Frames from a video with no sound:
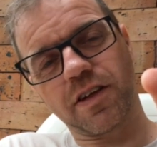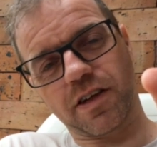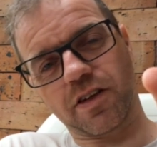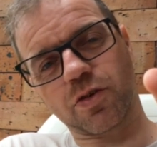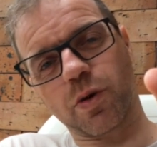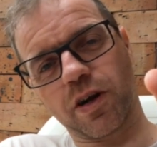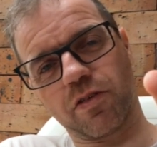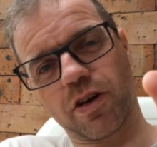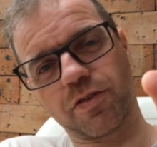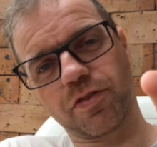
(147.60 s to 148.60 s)
It gets quite
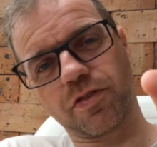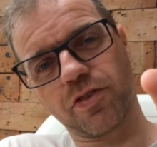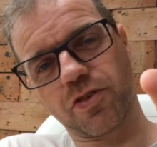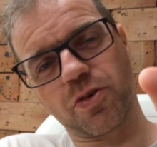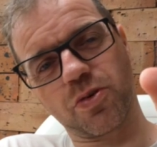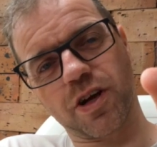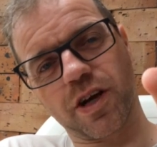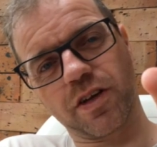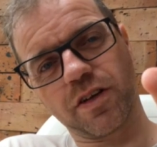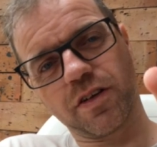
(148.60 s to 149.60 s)
rough. It's an old
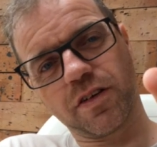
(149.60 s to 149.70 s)
guy.